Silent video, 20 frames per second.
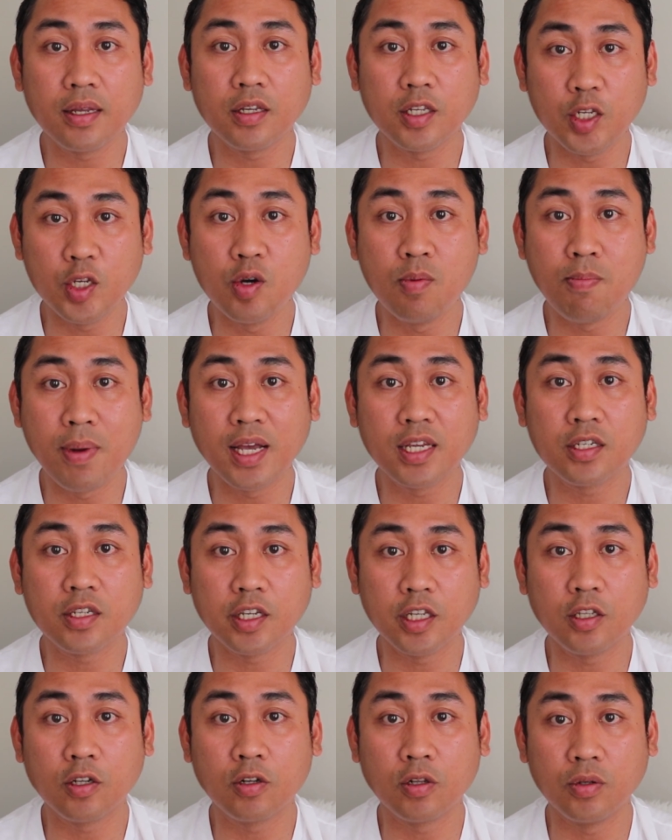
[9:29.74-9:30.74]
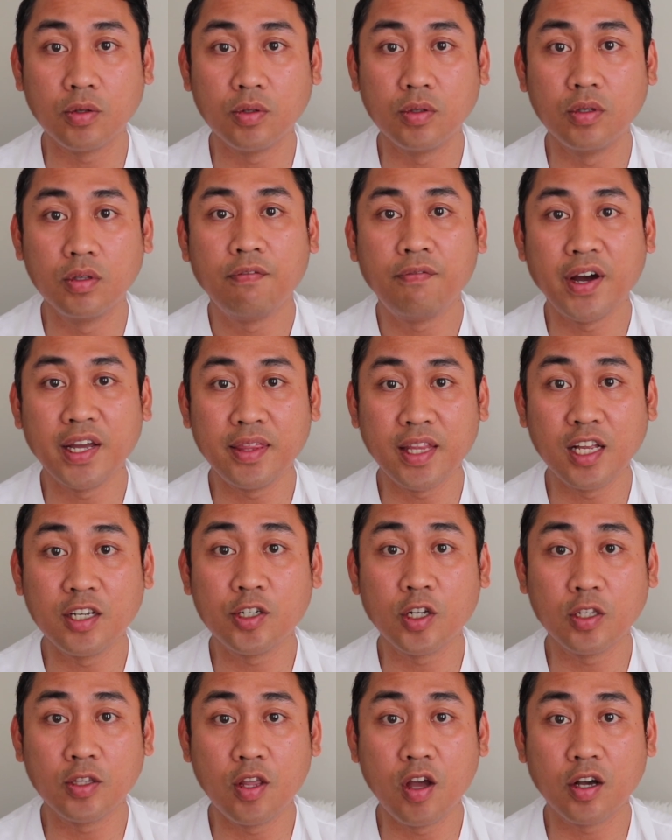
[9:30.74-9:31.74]
you must include
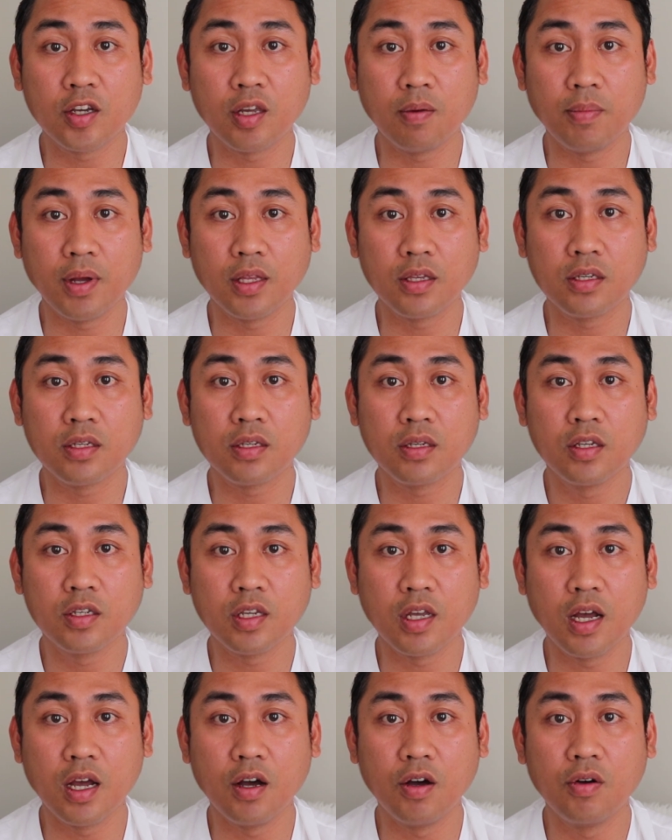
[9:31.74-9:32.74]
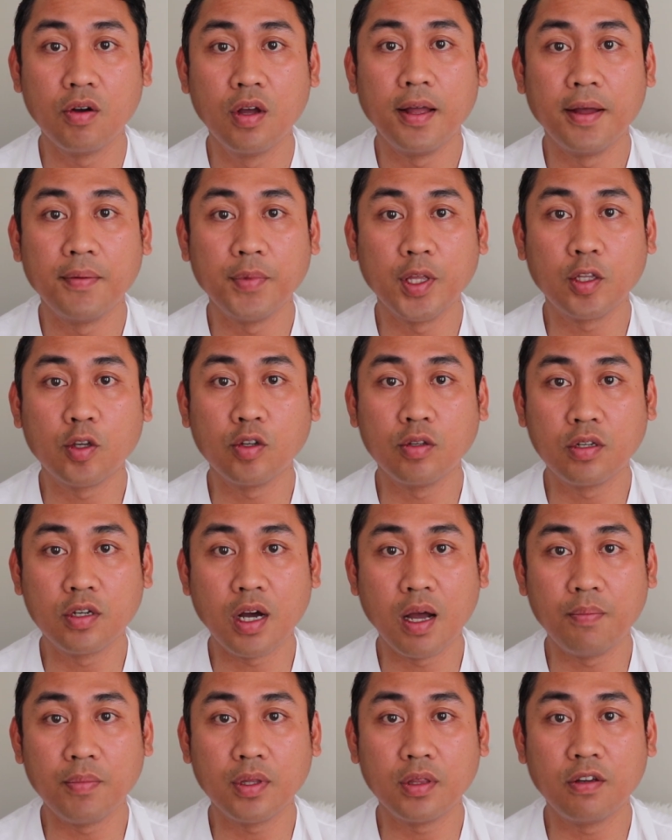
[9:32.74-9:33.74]
financial documents. So it could
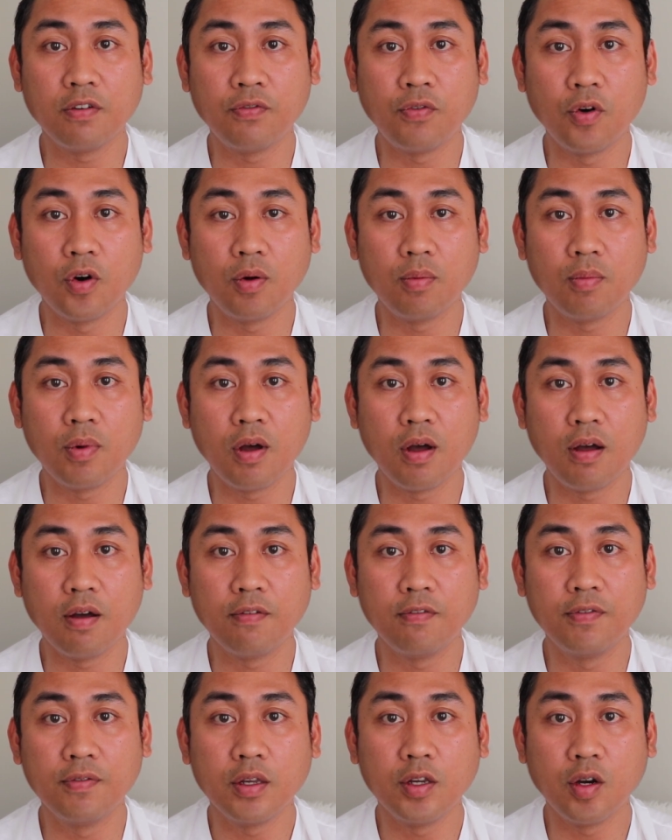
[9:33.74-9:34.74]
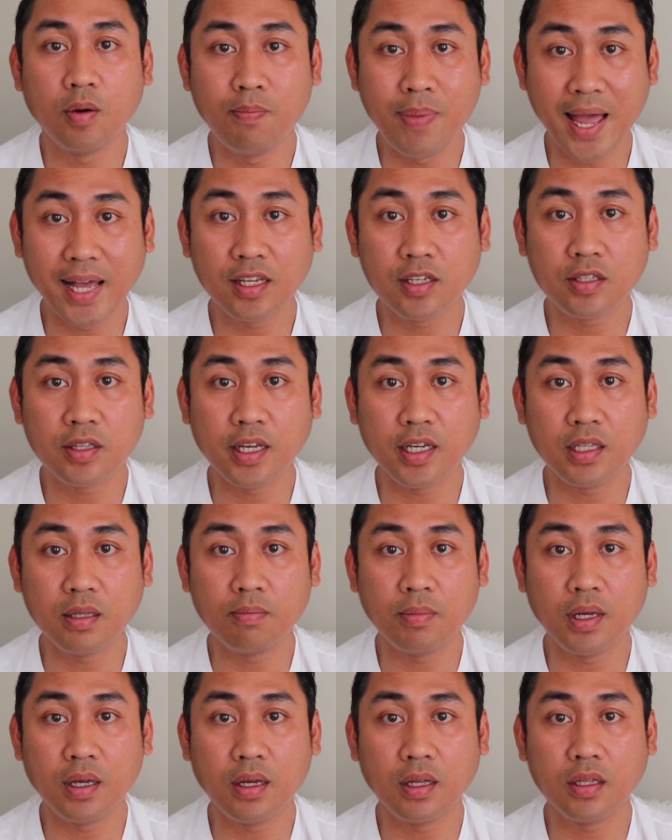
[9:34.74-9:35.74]
come in the form of your bank
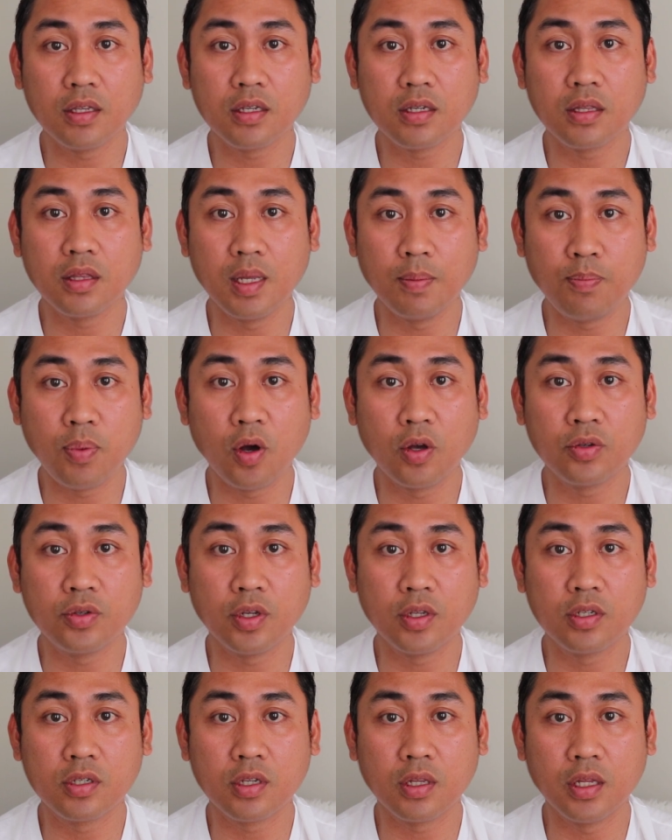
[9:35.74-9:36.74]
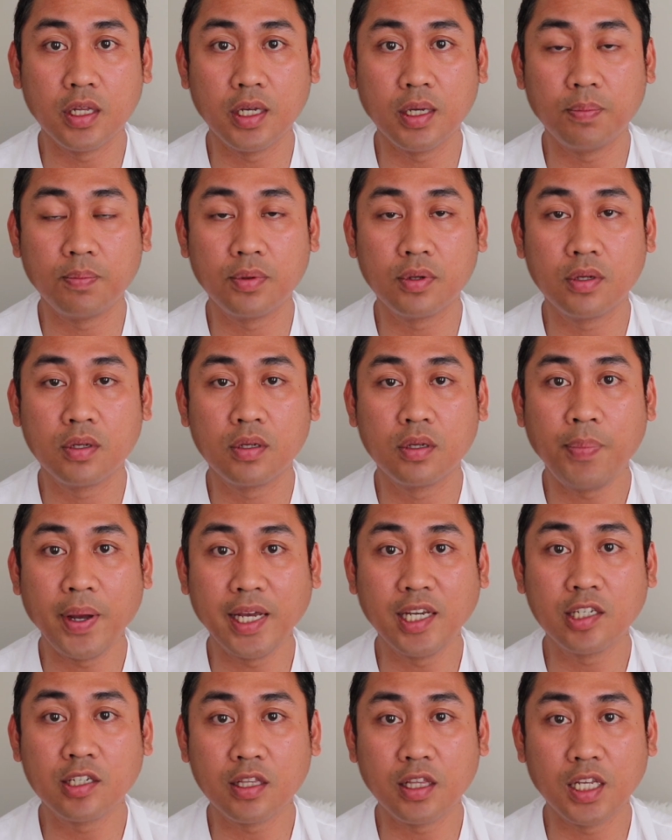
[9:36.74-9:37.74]
statements, deposit slips,
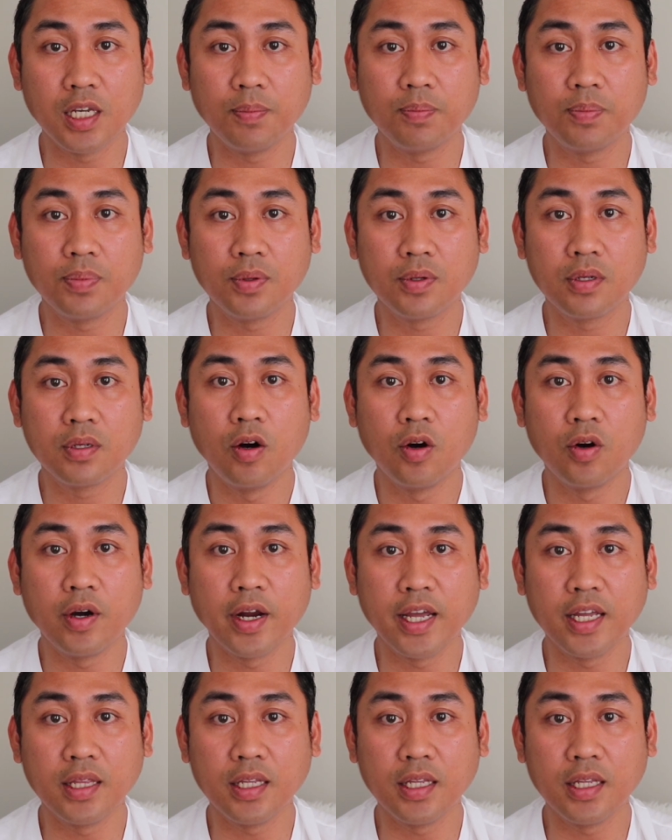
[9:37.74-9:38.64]
pay slips, or